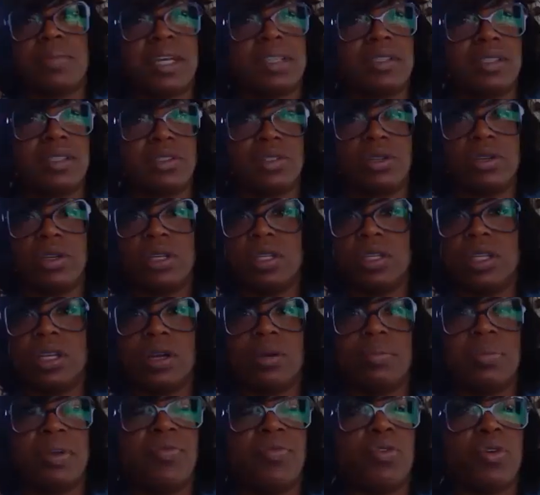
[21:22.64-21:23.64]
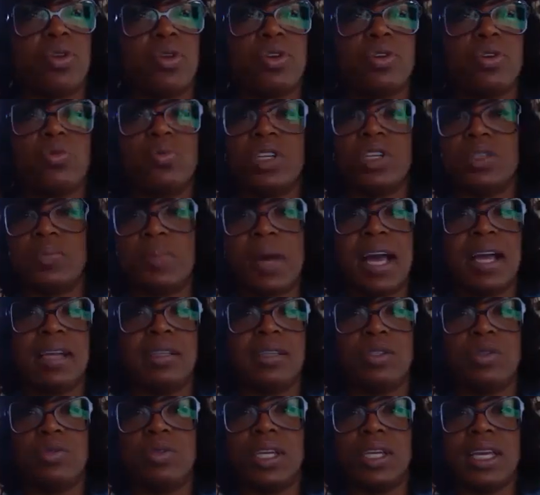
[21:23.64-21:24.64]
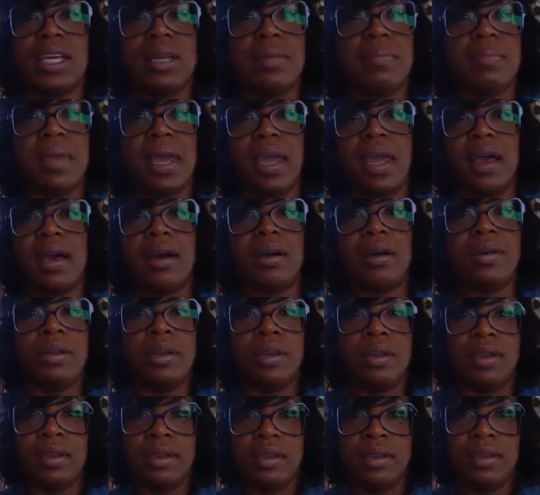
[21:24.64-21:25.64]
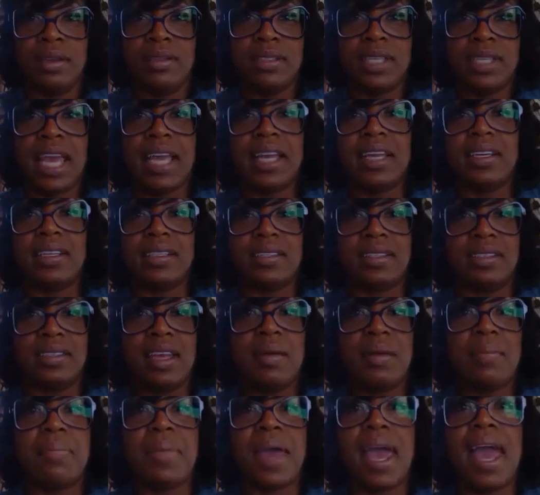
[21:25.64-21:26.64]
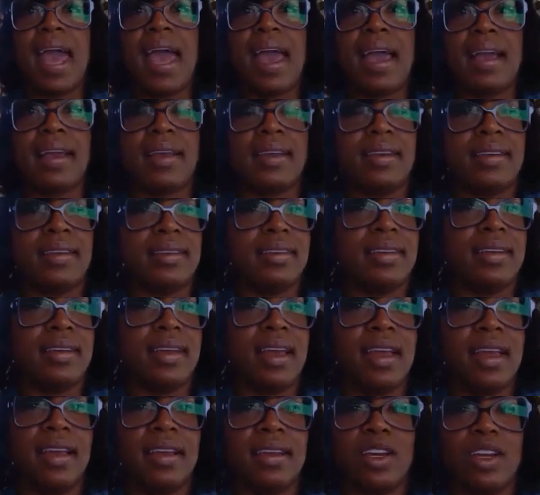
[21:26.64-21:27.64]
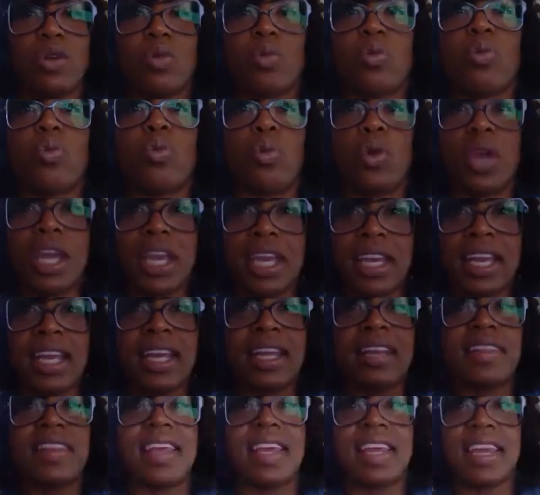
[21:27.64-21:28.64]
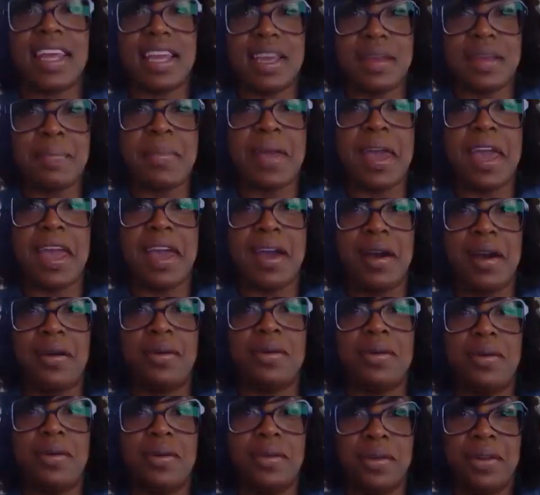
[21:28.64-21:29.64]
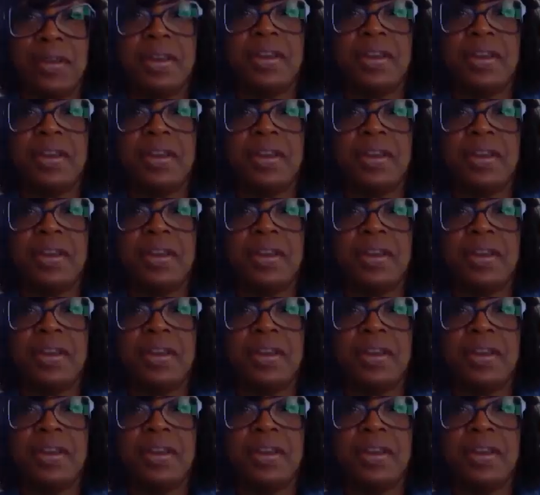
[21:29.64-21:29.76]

about this earlier, before you respond to an email, taking a step back, reading the email